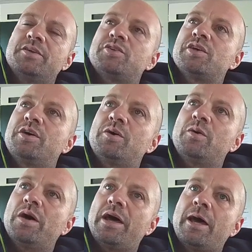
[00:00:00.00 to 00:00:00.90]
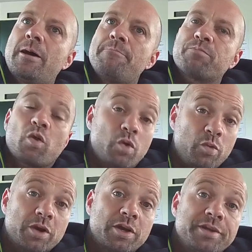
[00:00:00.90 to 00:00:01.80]
So um, what
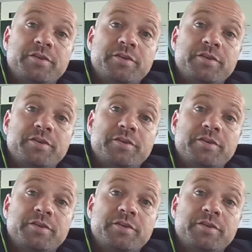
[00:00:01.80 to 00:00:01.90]
we're going